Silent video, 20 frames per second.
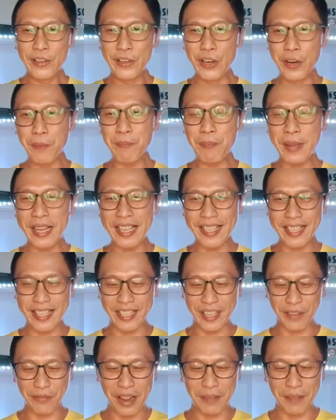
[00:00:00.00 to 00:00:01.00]
good peace
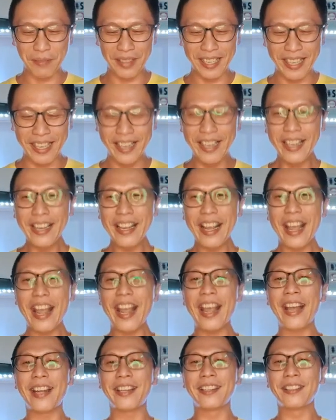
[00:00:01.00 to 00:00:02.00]
in the family,
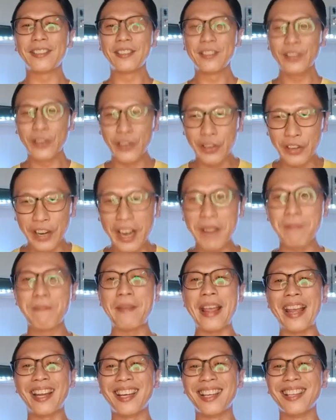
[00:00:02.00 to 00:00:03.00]
and
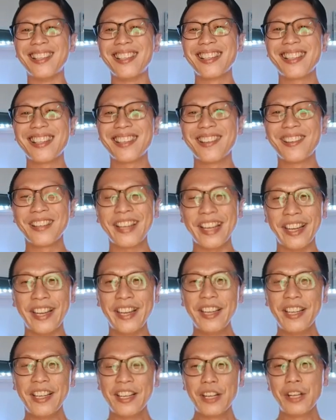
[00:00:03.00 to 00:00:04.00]
great balance,
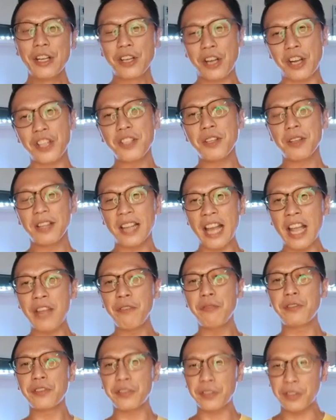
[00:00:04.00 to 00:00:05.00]
okay? Because
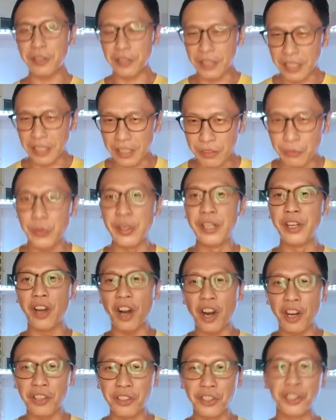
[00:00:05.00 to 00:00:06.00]
life, we
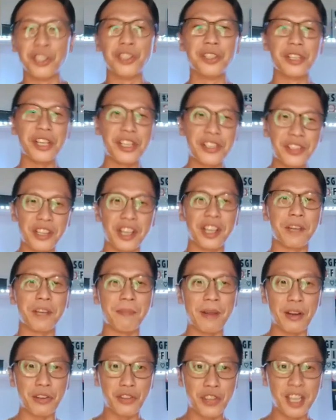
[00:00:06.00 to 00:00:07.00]
all know, it's not
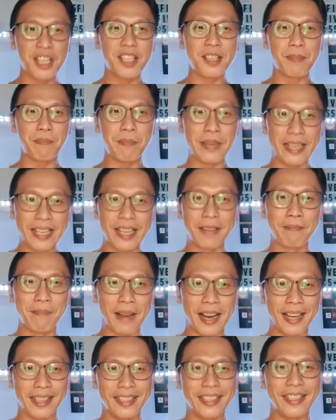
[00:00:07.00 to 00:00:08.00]
about just
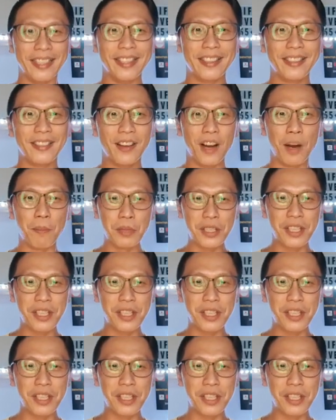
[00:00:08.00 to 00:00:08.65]
making money. We